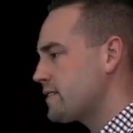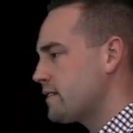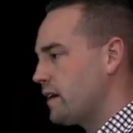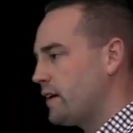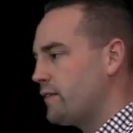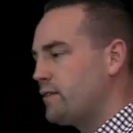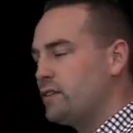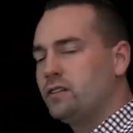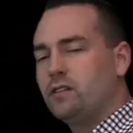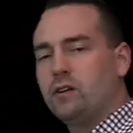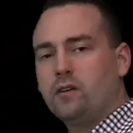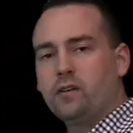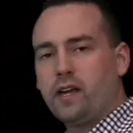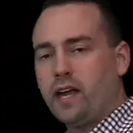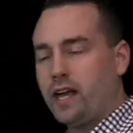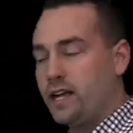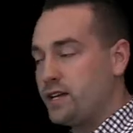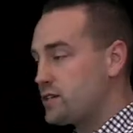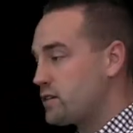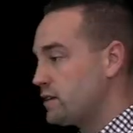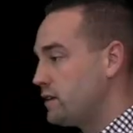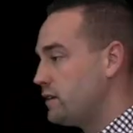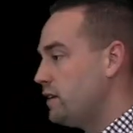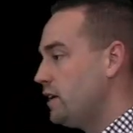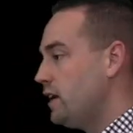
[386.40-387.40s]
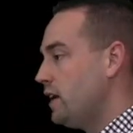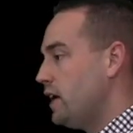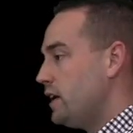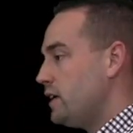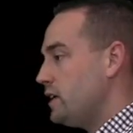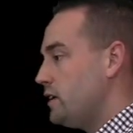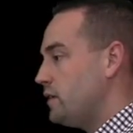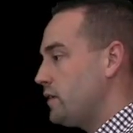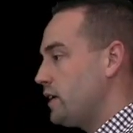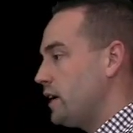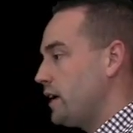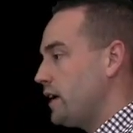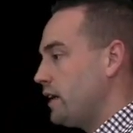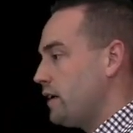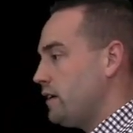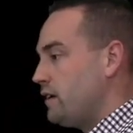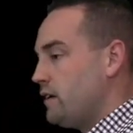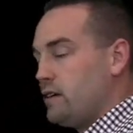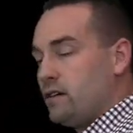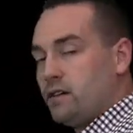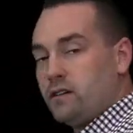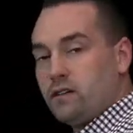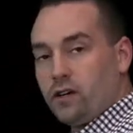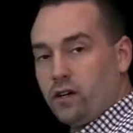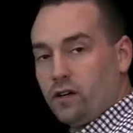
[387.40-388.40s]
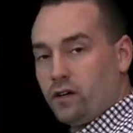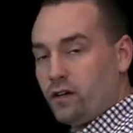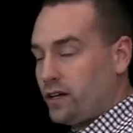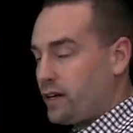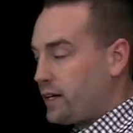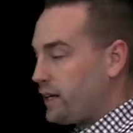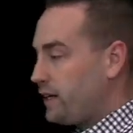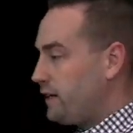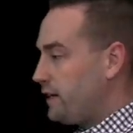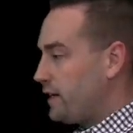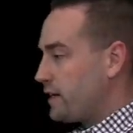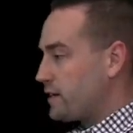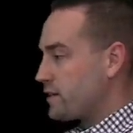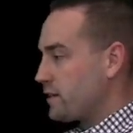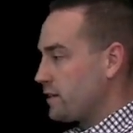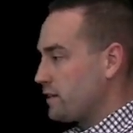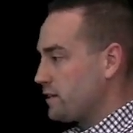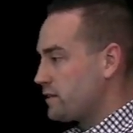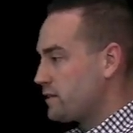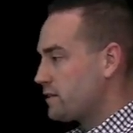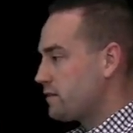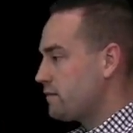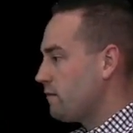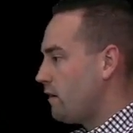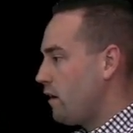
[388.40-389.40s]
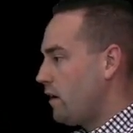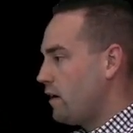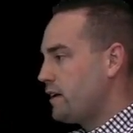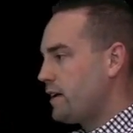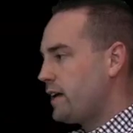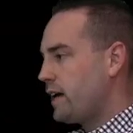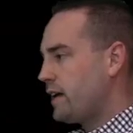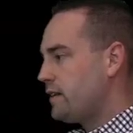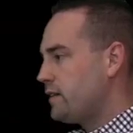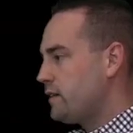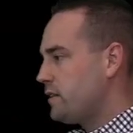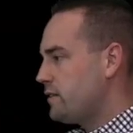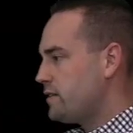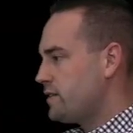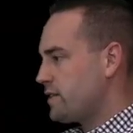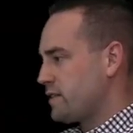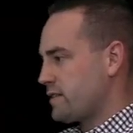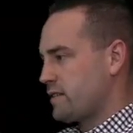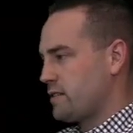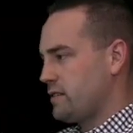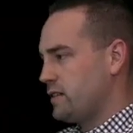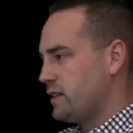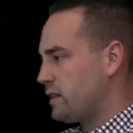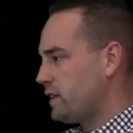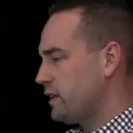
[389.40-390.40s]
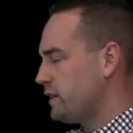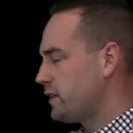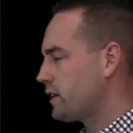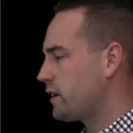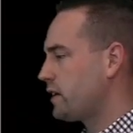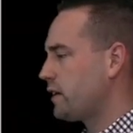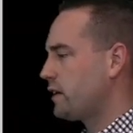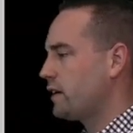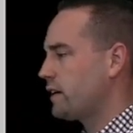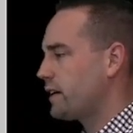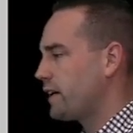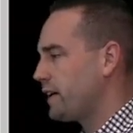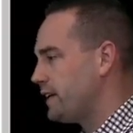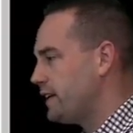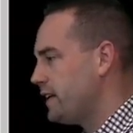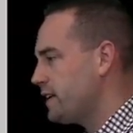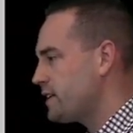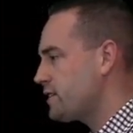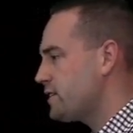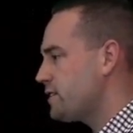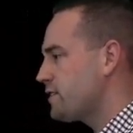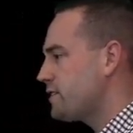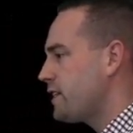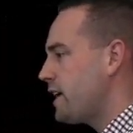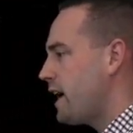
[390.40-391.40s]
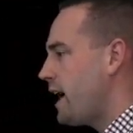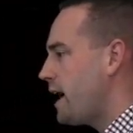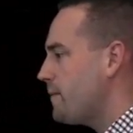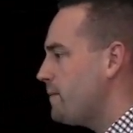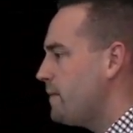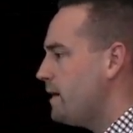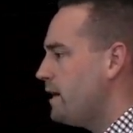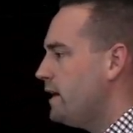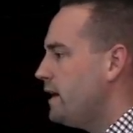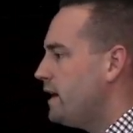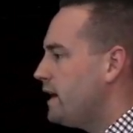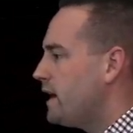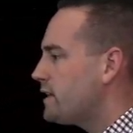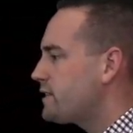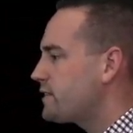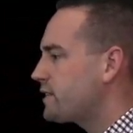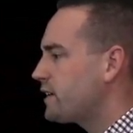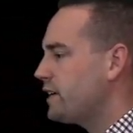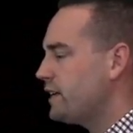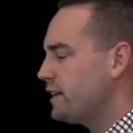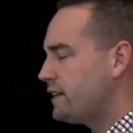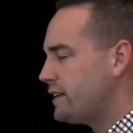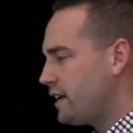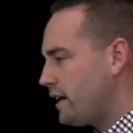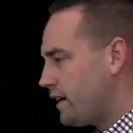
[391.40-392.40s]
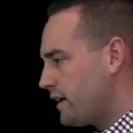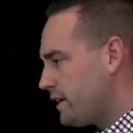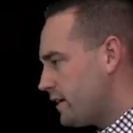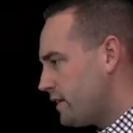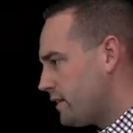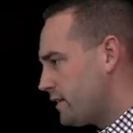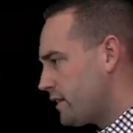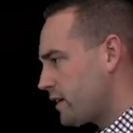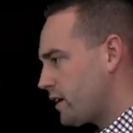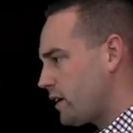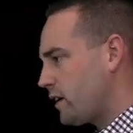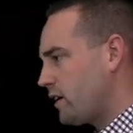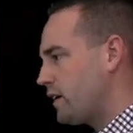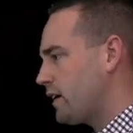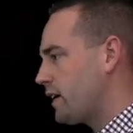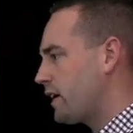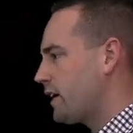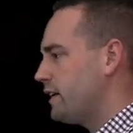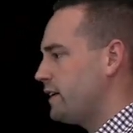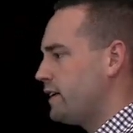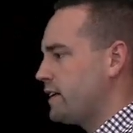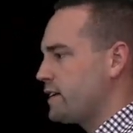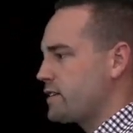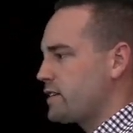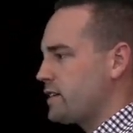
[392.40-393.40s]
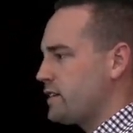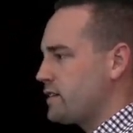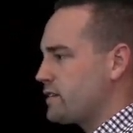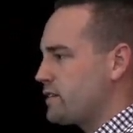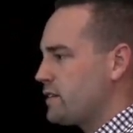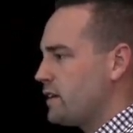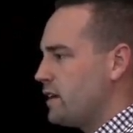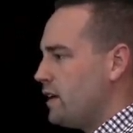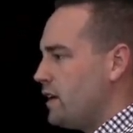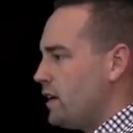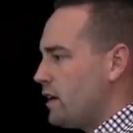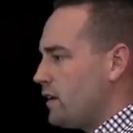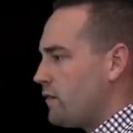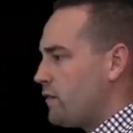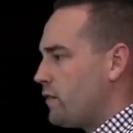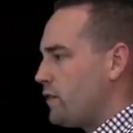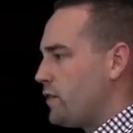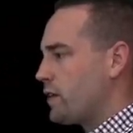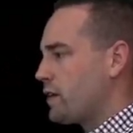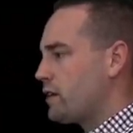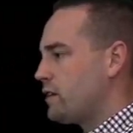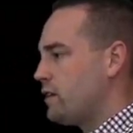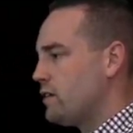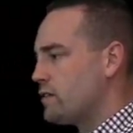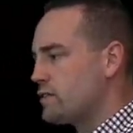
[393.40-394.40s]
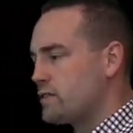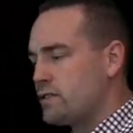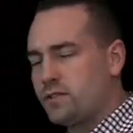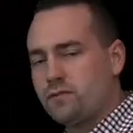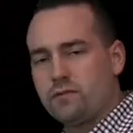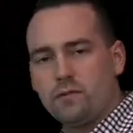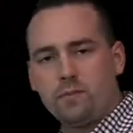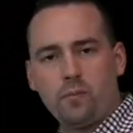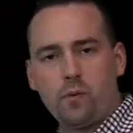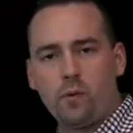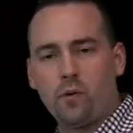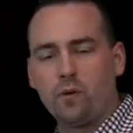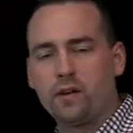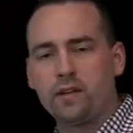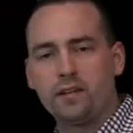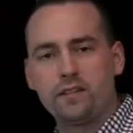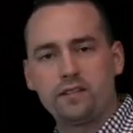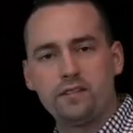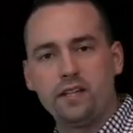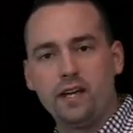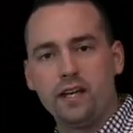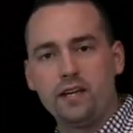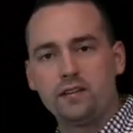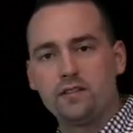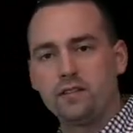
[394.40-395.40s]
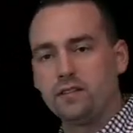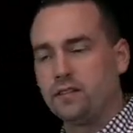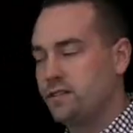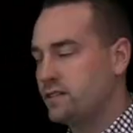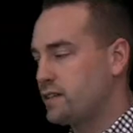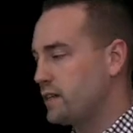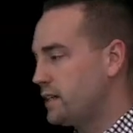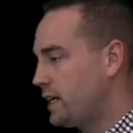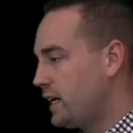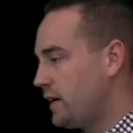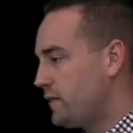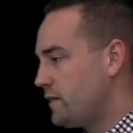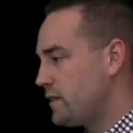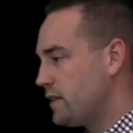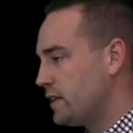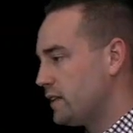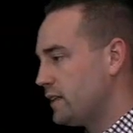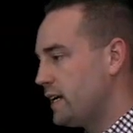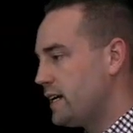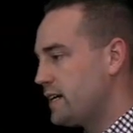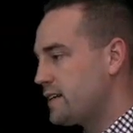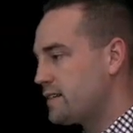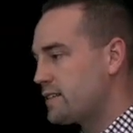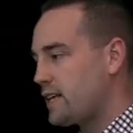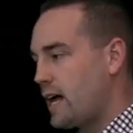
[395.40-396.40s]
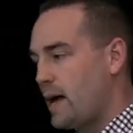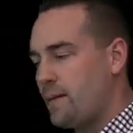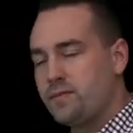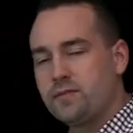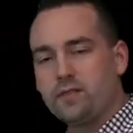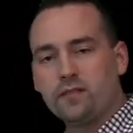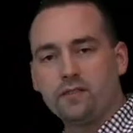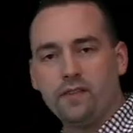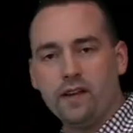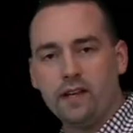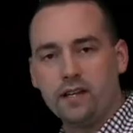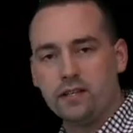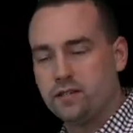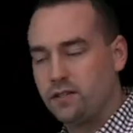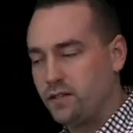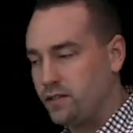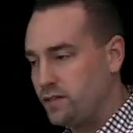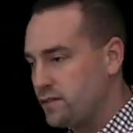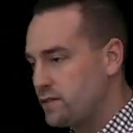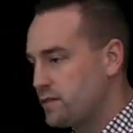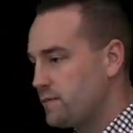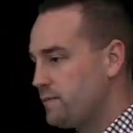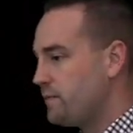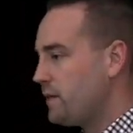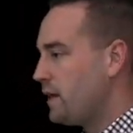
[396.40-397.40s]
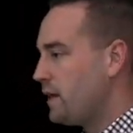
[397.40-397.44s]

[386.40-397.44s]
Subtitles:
every location, you get current conditions. All you got to do is just click on the current conditions tab. It's going to tell you the current conditions for the closest reporting station. It's going to give you the latest observations.